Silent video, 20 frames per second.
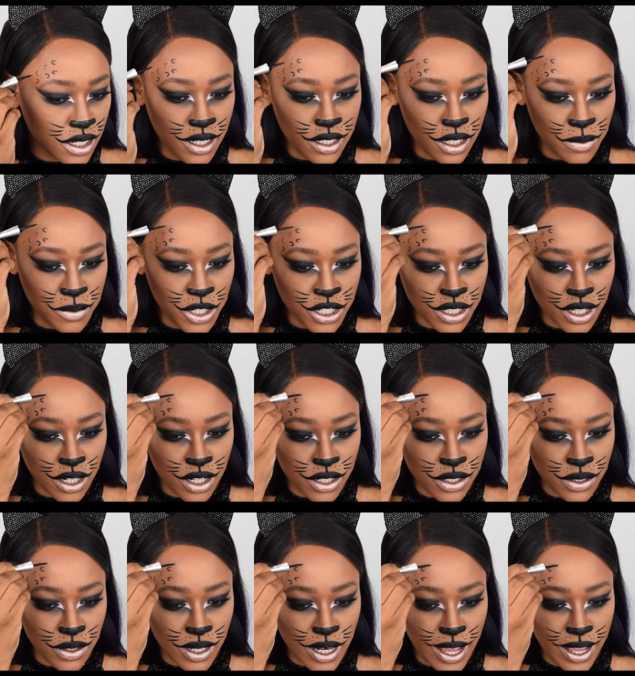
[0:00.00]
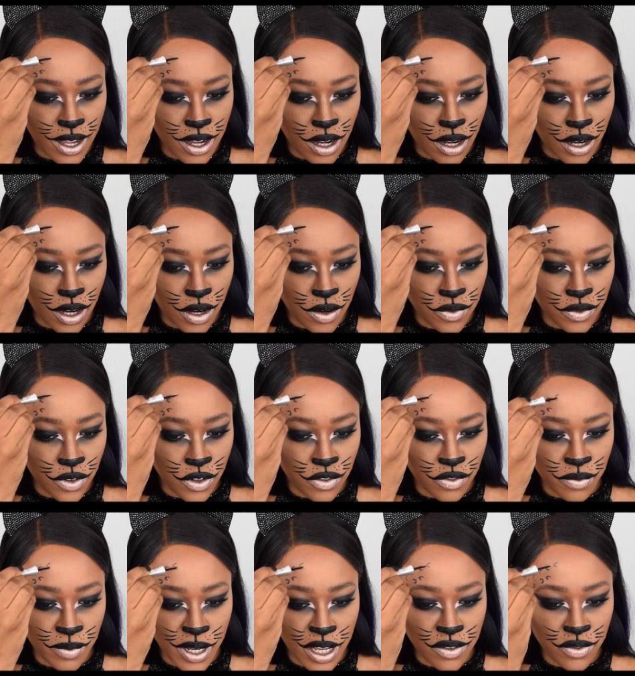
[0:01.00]
So I'm just going to do like half
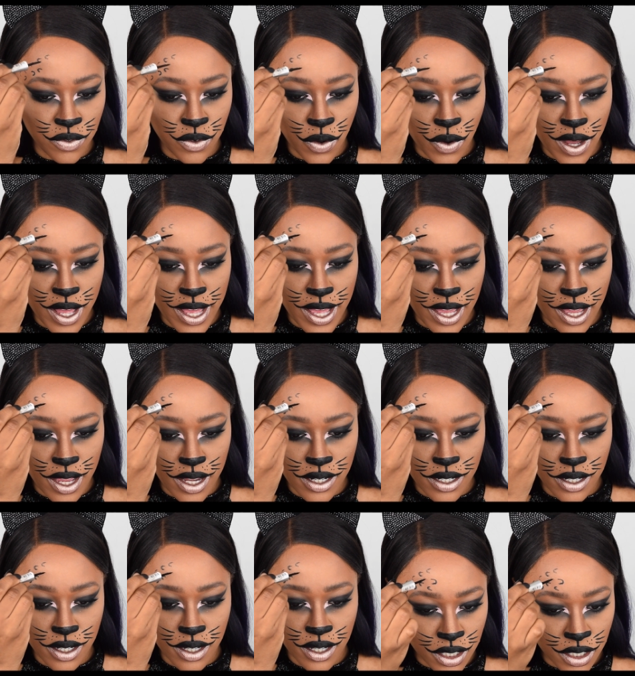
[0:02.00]
of my forehead.